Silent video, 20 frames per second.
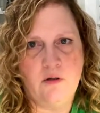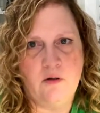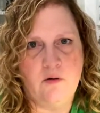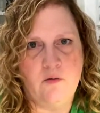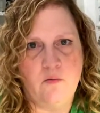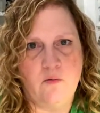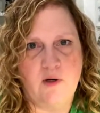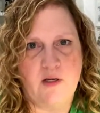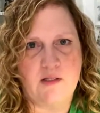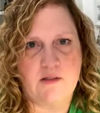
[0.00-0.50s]

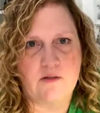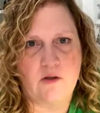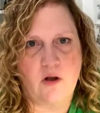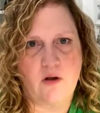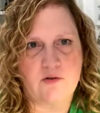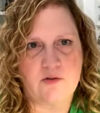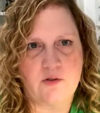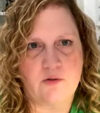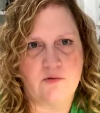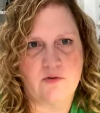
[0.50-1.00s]
when it's
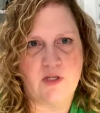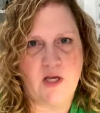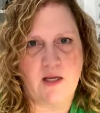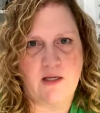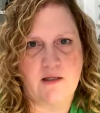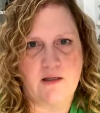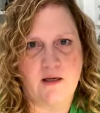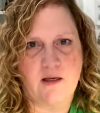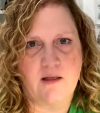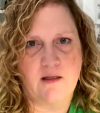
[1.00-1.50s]
also die
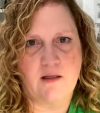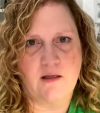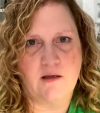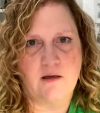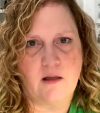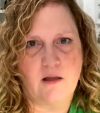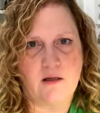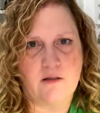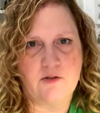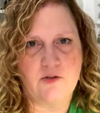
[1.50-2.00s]
cut and
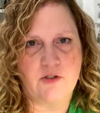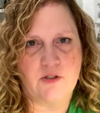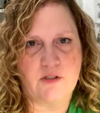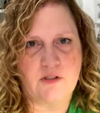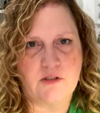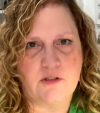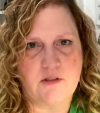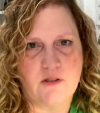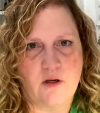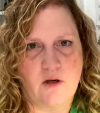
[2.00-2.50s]
not
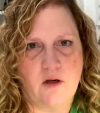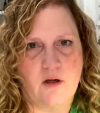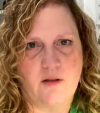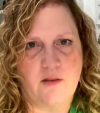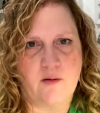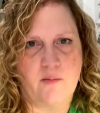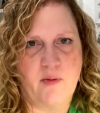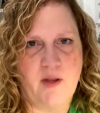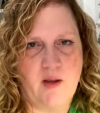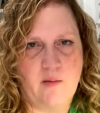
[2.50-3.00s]
just on the
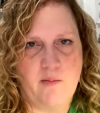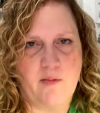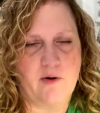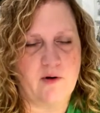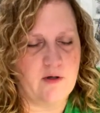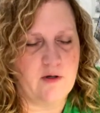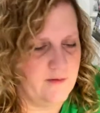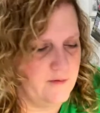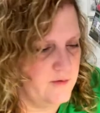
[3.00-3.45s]
paper.